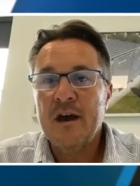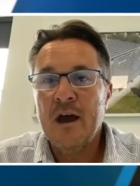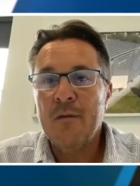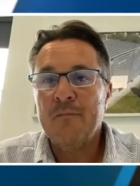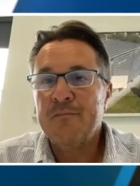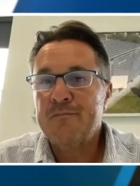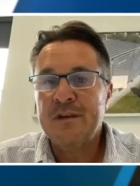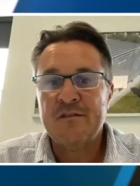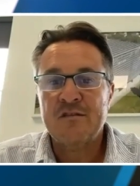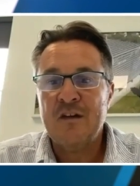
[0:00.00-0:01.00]
um,
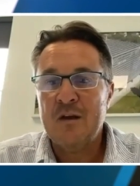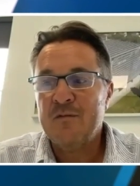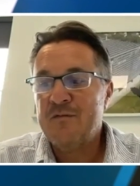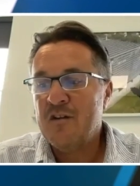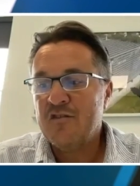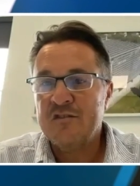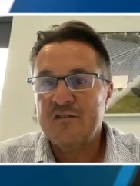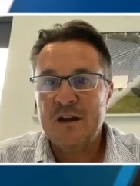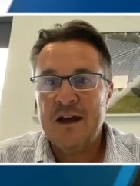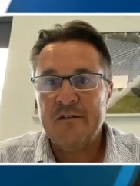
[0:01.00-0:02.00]
business development function
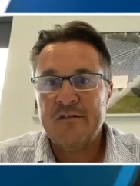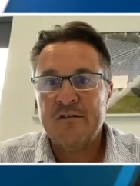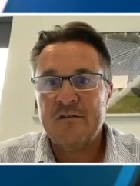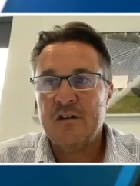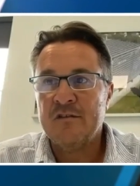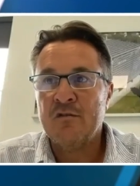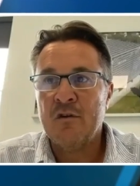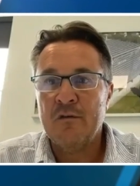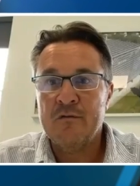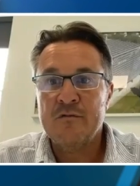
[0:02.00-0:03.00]
to allow us to start to
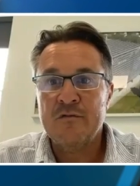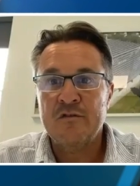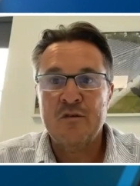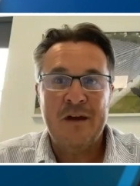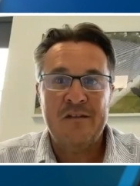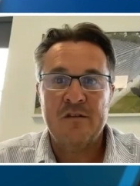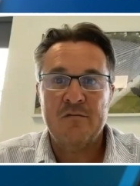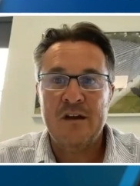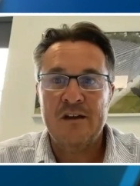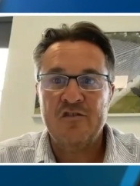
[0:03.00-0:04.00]
grow the
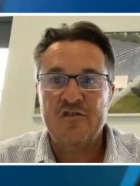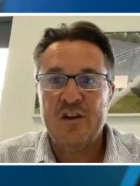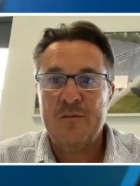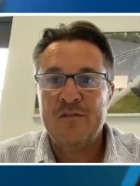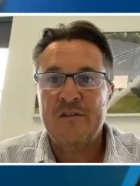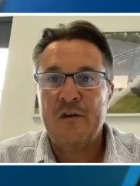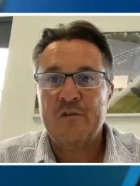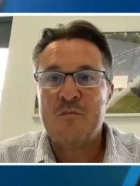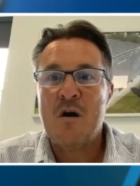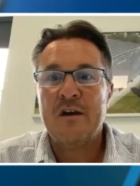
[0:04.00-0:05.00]
domestic relationships in
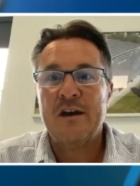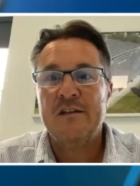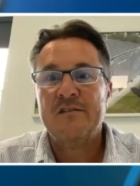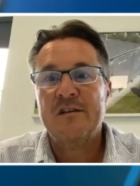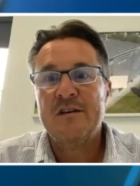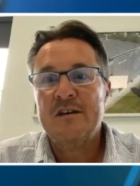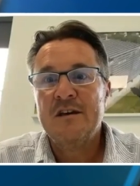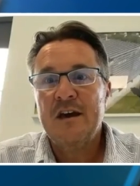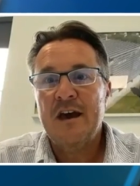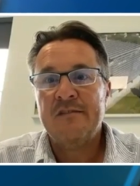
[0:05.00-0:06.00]
those markets
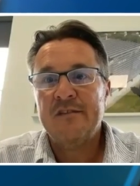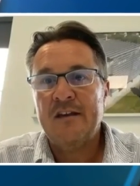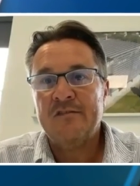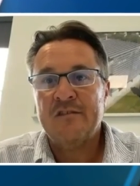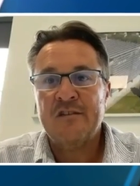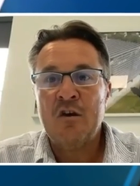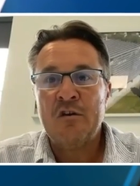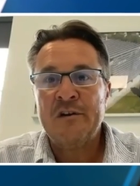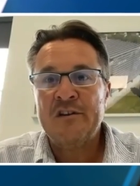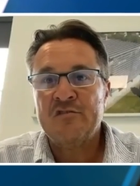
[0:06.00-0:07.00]
as, as the
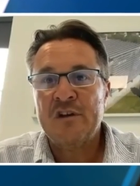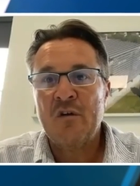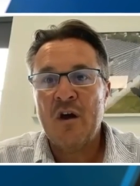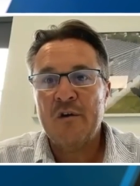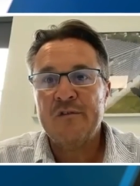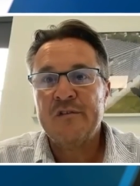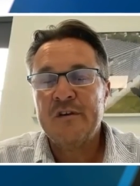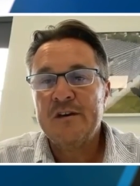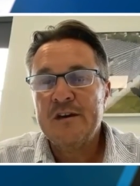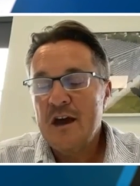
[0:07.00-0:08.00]
solar industry grows.
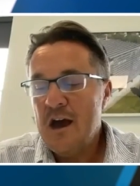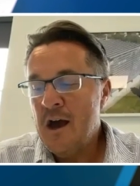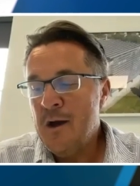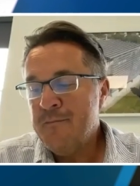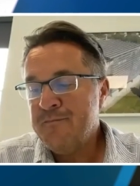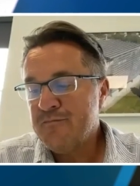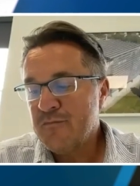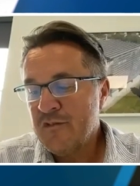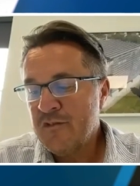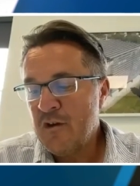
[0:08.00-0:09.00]
Um,
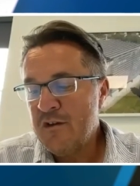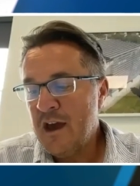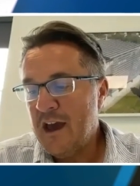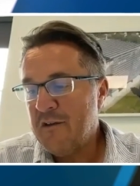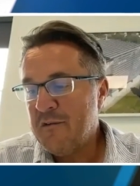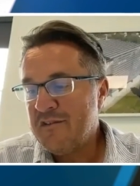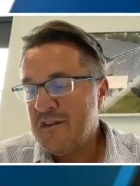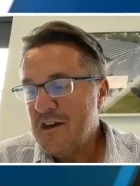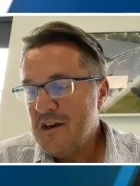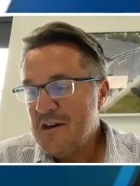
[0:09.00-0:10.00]
so yeah, it
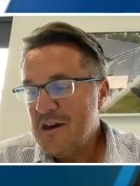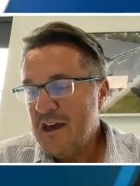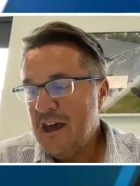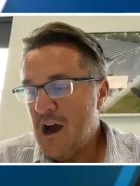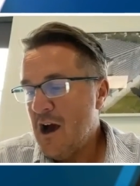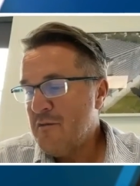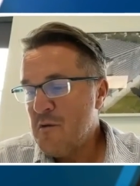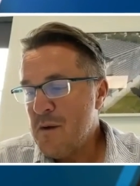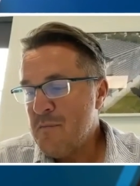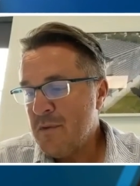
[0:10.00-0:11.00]
was yeah. I
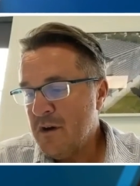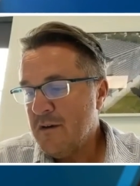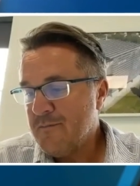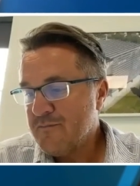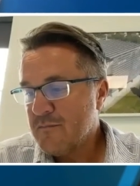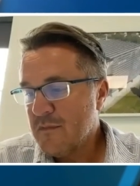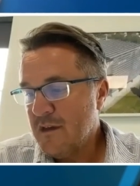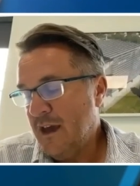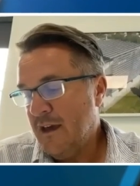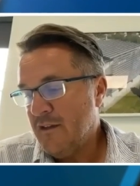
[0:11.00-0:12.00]
remember
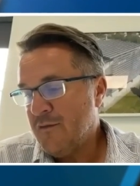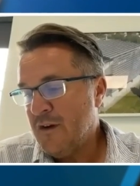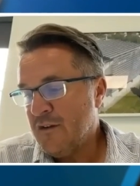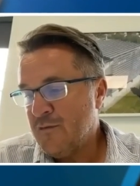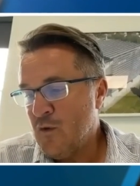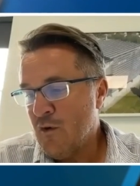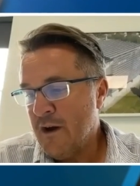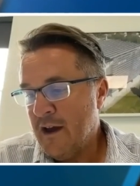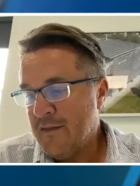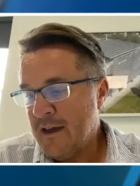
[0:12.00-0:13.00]
yeah, the first
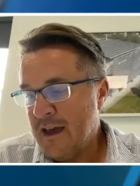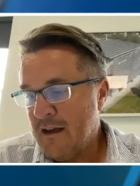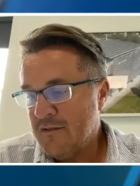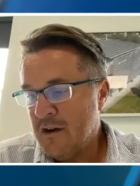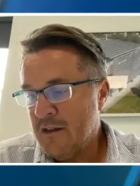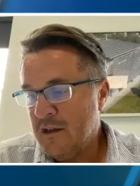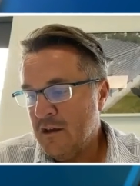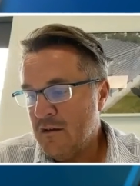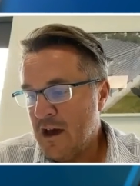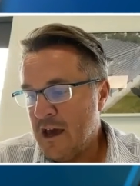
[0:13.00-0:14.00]
foray I think outside of
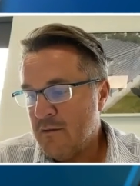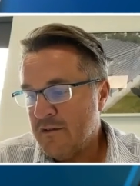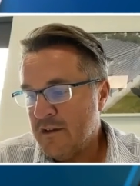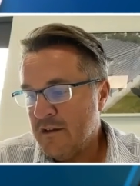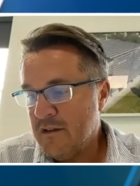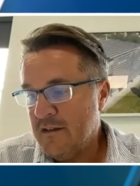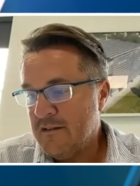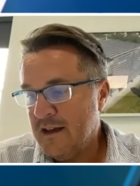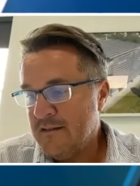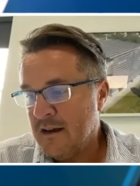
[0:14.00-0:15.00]
the UK was in
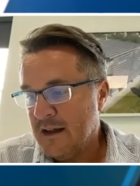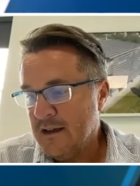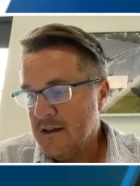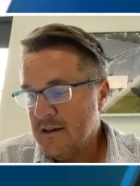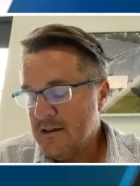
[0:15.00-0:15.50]
into Italy.